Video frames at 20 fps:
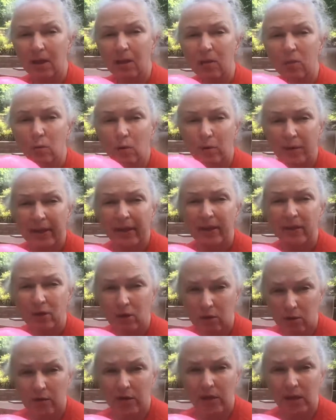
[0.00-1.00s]
Will they
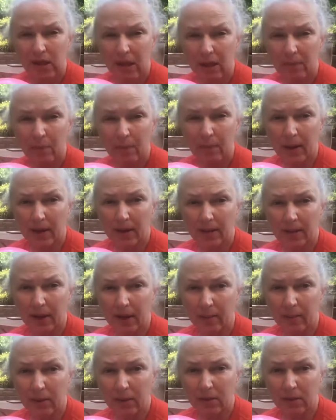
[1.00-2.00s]
do the same amount of
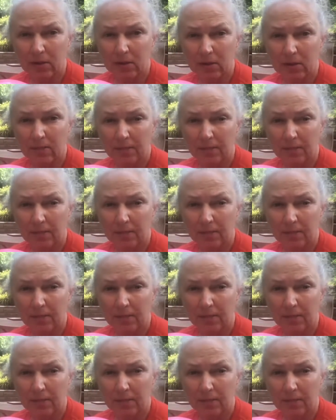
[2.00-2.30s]
damage?